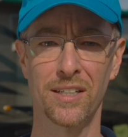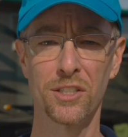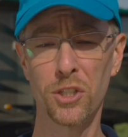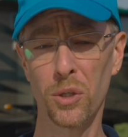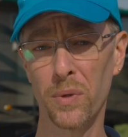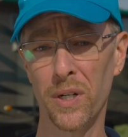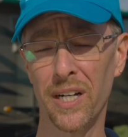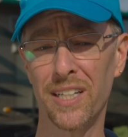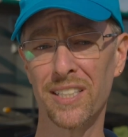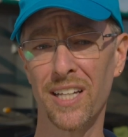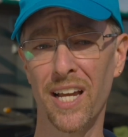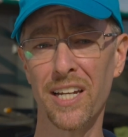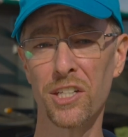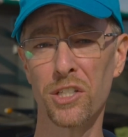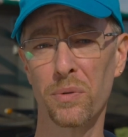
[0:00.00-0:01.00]
So we're
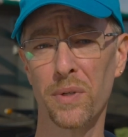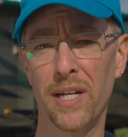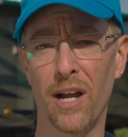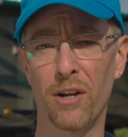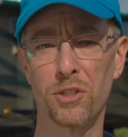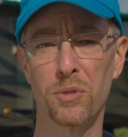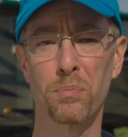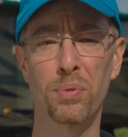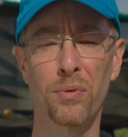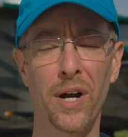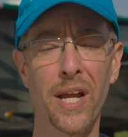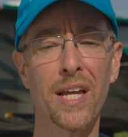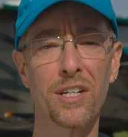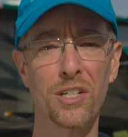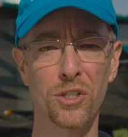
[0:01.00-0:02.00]
excited to announce
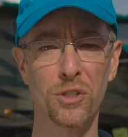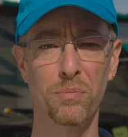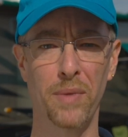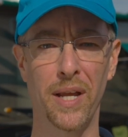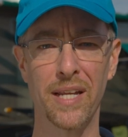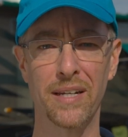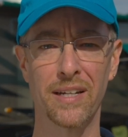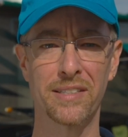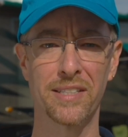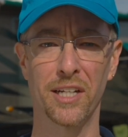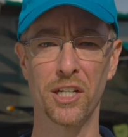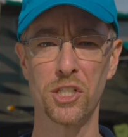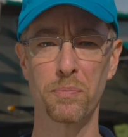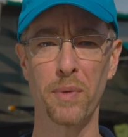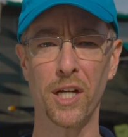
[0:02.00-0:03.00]
brand new maintenance
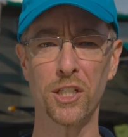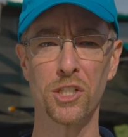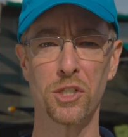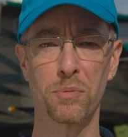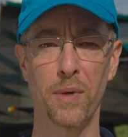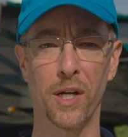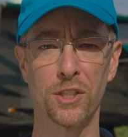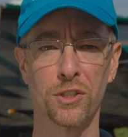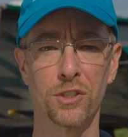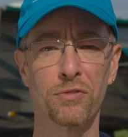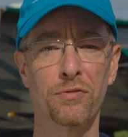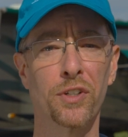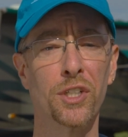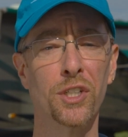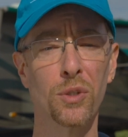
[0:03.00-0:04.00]
and inspection specials
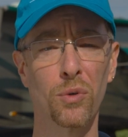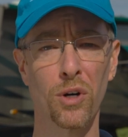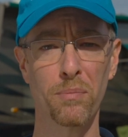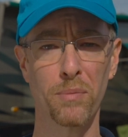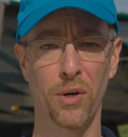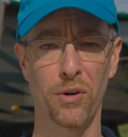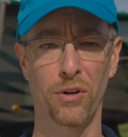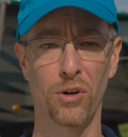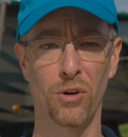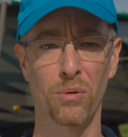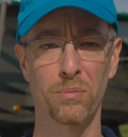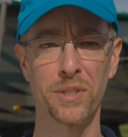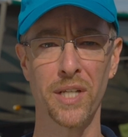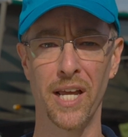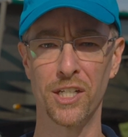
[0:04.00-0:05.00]
for your
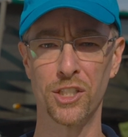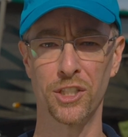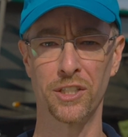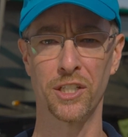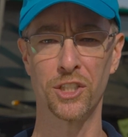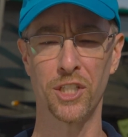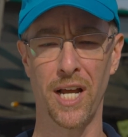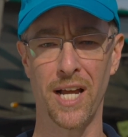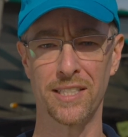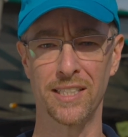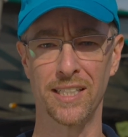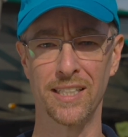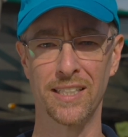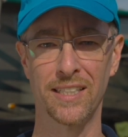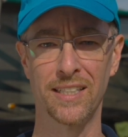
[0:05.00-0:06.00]
motorhome's engine and chassis.